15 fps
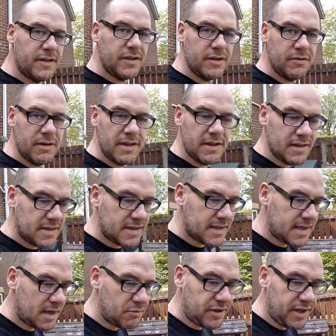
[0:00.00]
to do a little
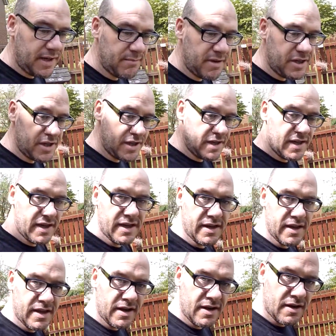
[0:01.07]
scouting mission
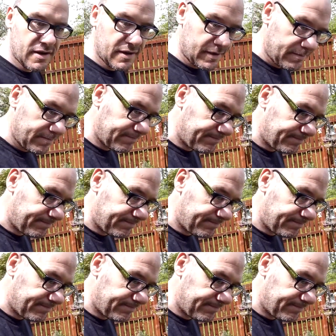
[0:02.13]
in the garden.